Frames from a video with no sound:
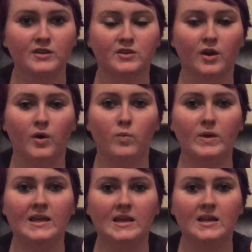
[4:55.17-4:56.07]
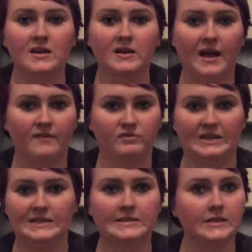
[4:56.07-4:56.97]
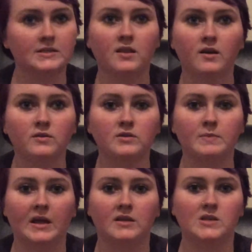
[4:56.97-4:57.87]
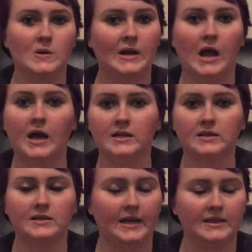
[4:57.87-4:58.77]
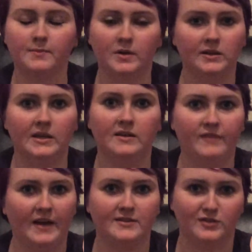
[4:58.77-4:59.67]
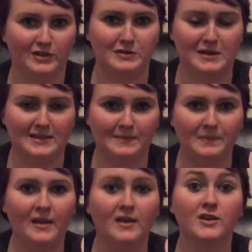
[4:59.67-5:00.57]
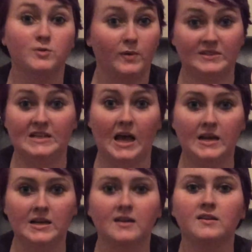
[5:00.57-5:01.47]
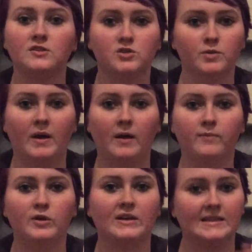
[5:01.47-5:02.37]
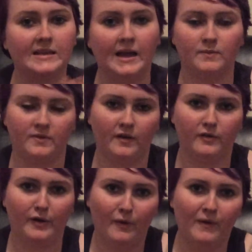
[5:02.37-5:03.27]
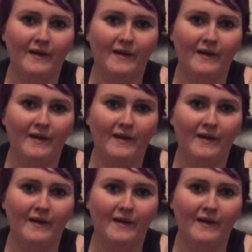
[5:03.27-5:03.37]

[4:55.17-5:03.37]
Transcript: So we have like 6 of those because you cannot get them clean faster than you need them. So We have a ton, super helpful, get the kind with Velcro.